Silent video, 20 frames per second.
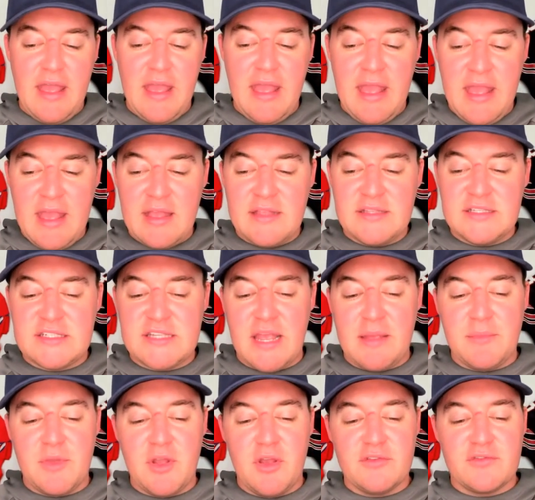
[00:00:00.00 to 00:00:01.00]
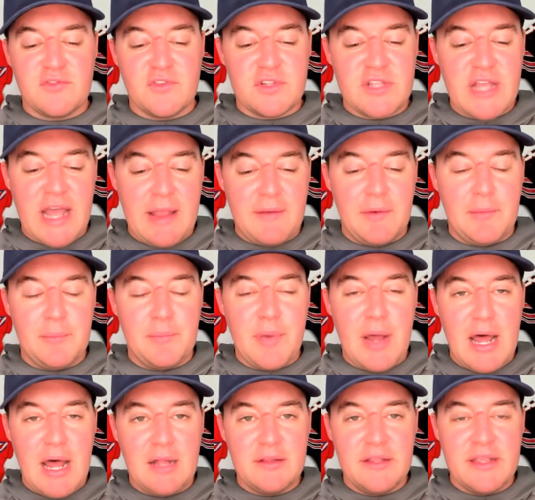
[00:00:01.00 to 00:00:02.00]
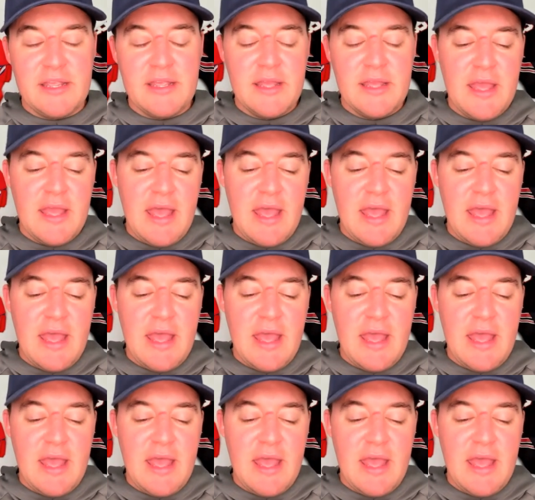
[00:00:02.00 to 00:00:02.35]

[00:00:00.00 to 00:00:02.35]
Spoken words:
And same goes for Tyron Polley